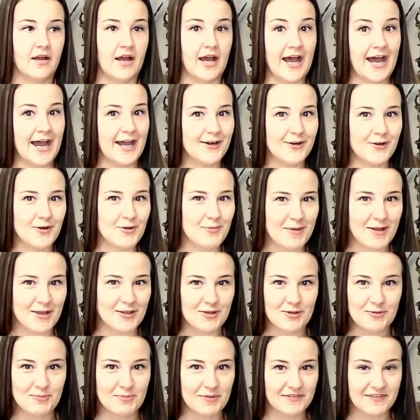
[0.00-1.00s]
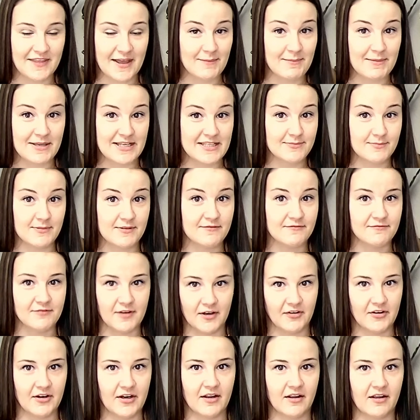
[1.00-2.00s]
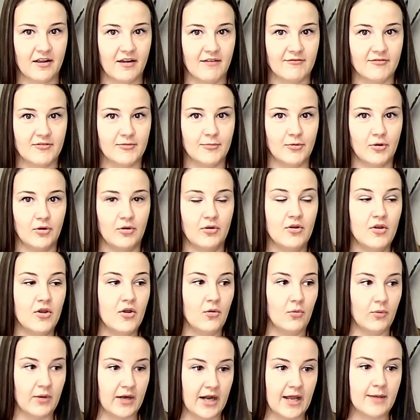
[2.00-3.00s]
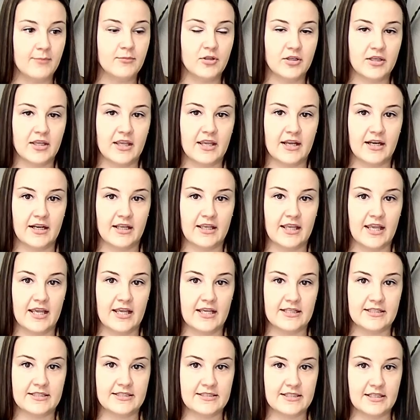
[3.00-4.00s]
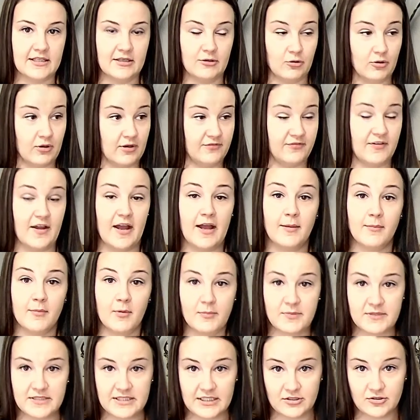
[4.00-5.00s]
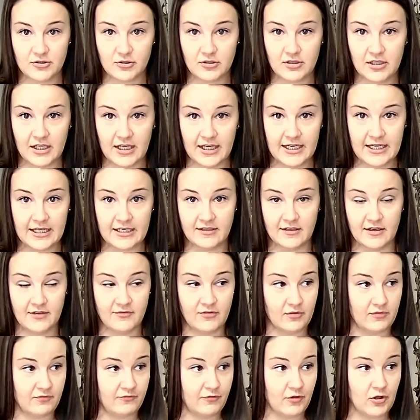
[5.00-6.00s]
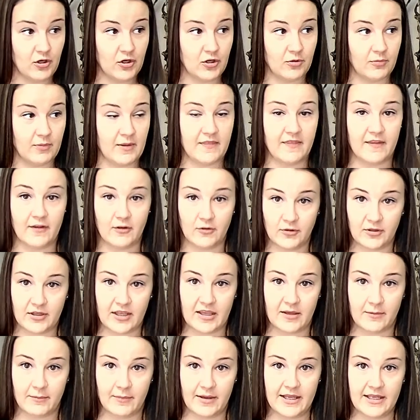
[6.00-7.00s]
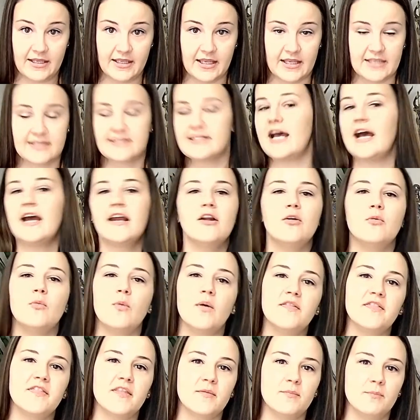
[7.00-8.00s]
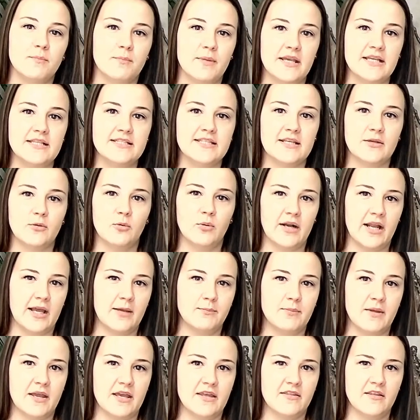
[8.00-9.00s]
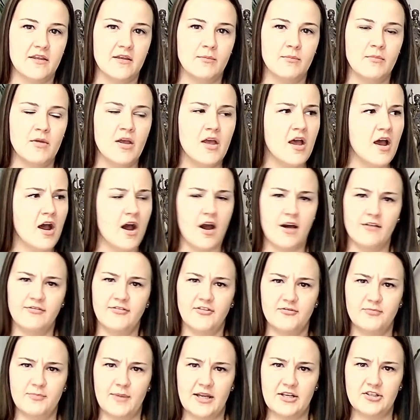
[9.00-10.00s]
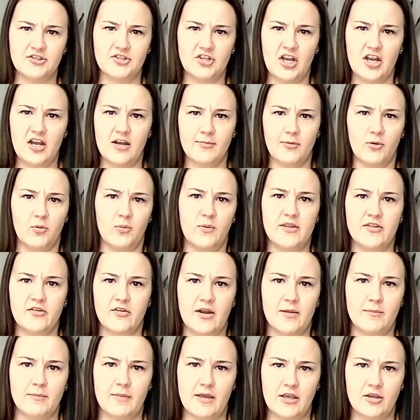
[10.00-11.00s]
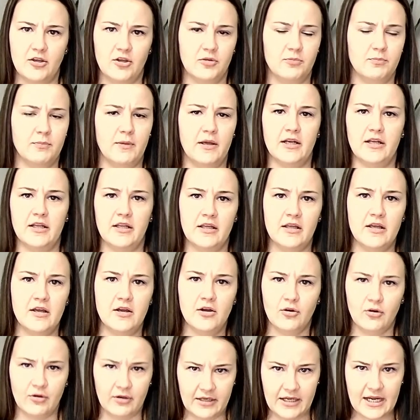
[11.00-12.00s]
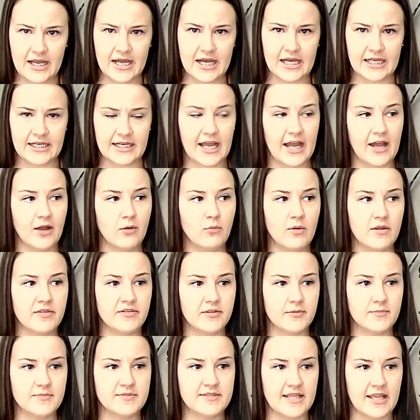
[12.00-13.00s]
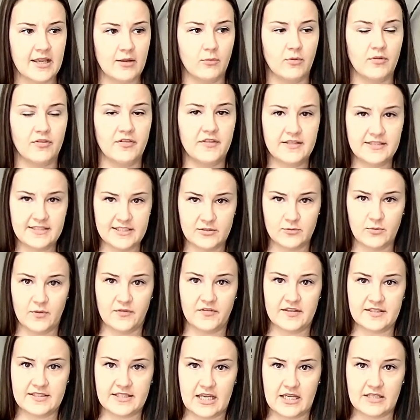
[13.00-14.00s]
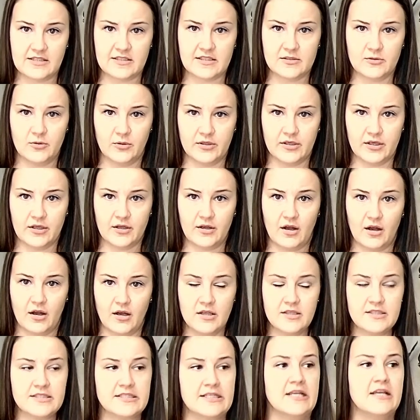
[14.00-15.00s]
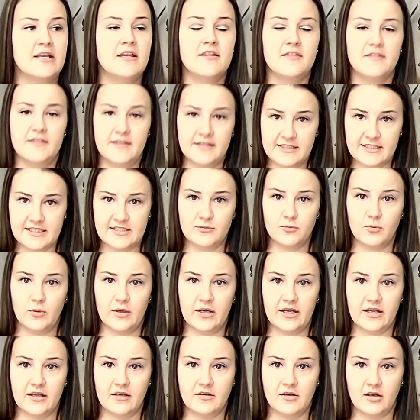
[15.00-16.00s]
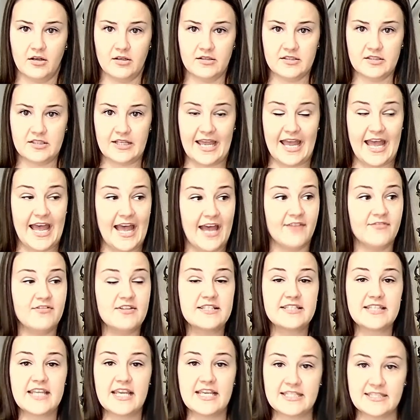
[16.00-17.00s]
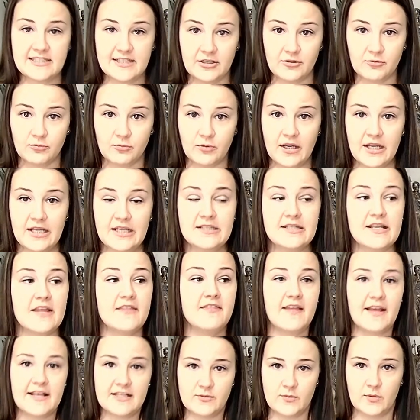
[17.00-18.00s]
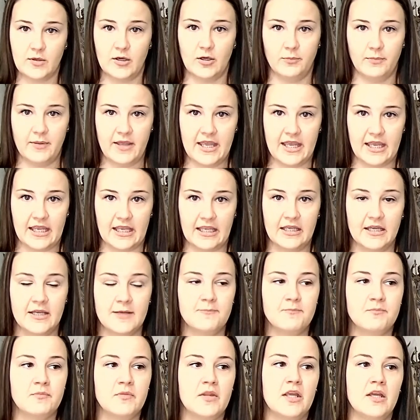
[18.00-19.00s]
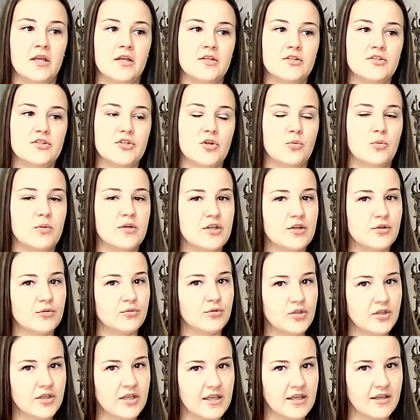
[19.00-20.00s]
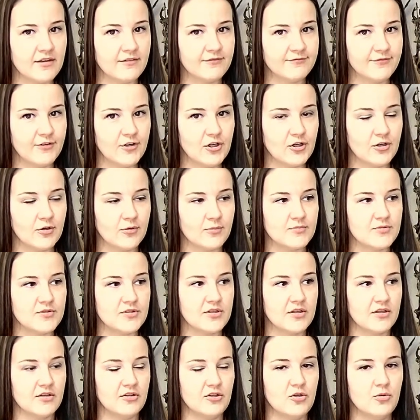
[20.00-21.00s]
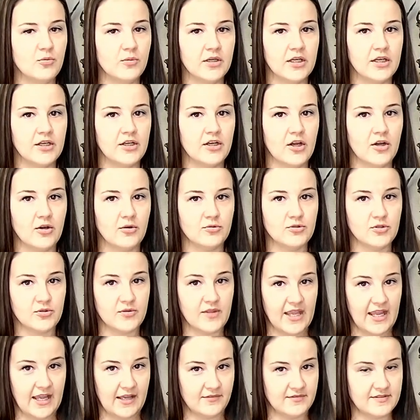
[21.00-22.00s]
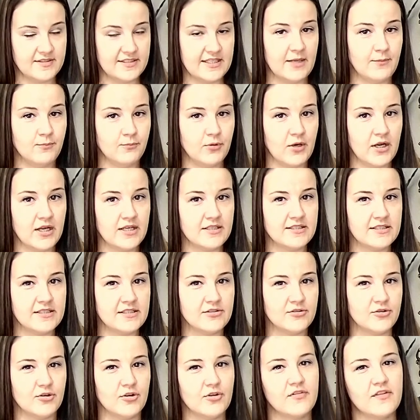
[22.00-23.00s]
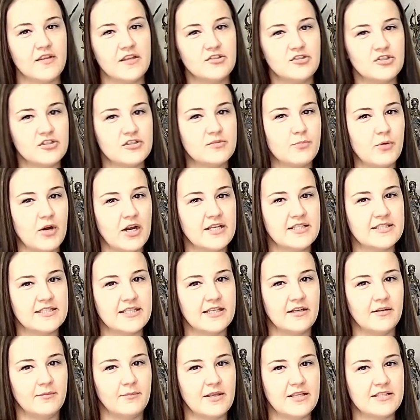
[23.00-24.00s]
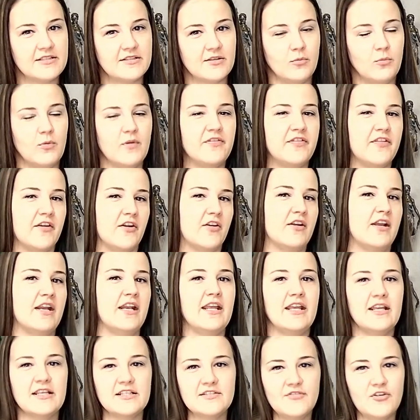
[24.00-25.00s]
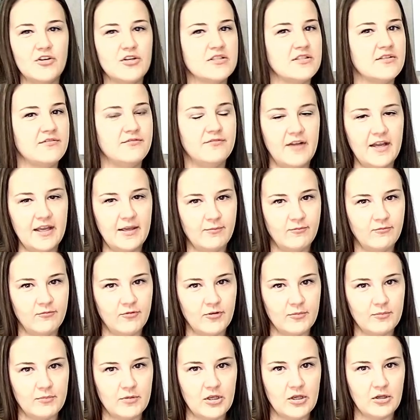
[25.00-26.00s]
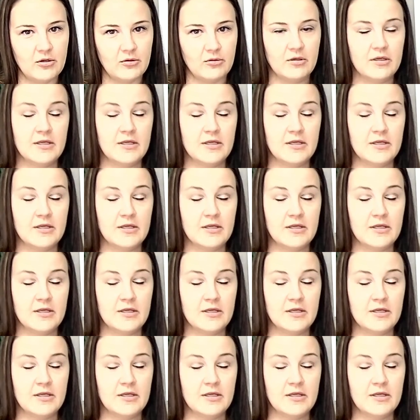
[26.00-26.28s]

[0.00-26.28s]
I don't know about you, but that makes me very uncomfortable. When I'm looking at a case, or if I'm a potential client of a firm and they're looking at my case, I don't want them basing what I pay them off of my job or whether I make good money or not. I want them saying, well, this is what this case is going to cost. This is what it costs to have this case done right, and that's what I'll pay. So when you're looking at firms, you want to know, do they have set prices, or are they just pricing it based on what they're getting as far as a vibe from you?